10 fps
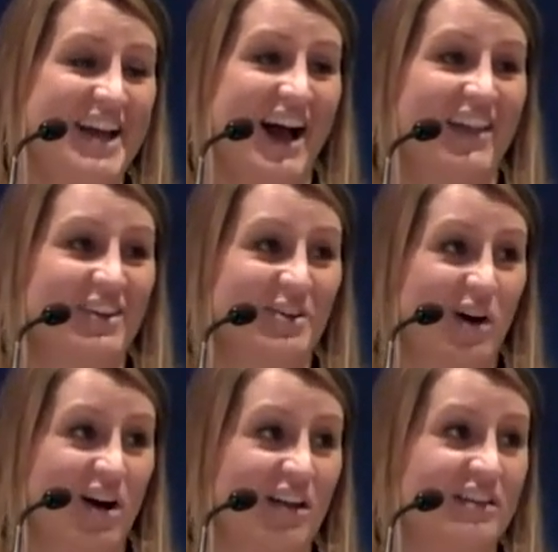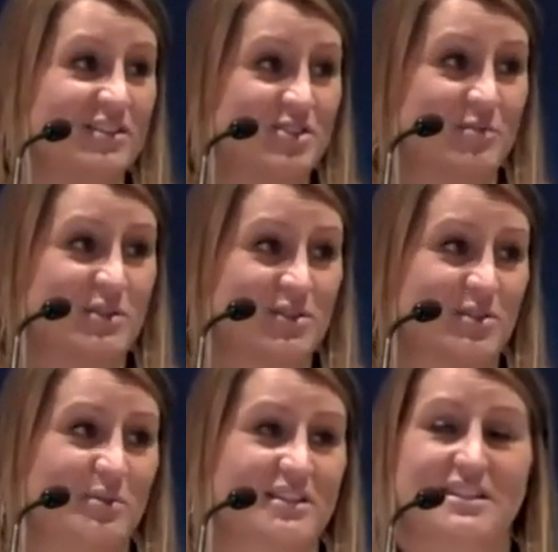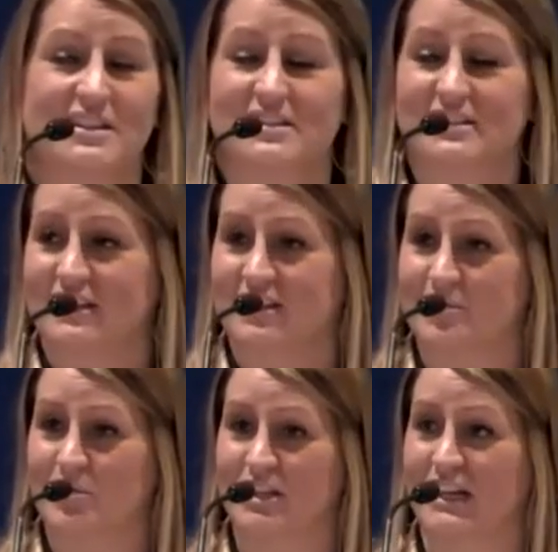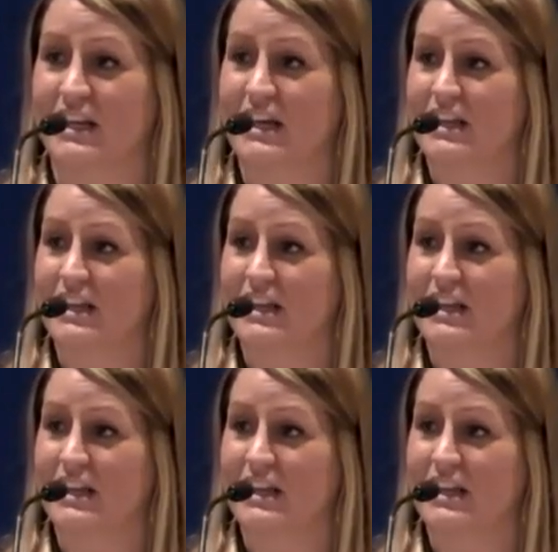on their wall as a tribute to the president, Anthony Bourdain.